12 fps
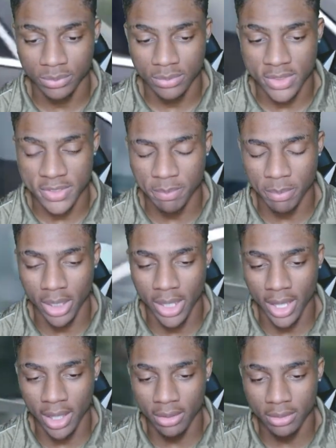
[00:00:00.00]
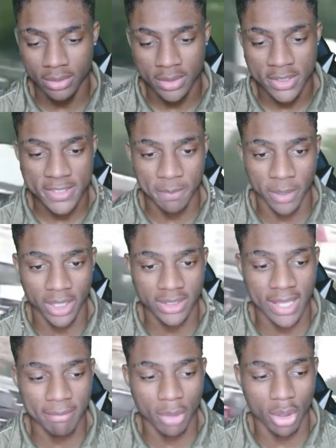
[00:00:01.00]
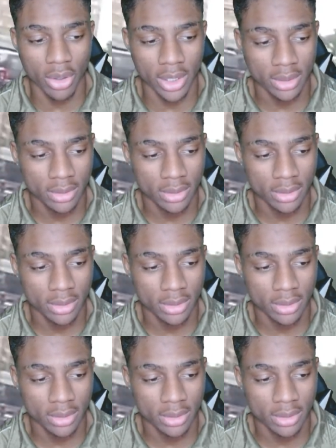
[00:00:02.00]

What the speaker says: Spun out, spunk that boy.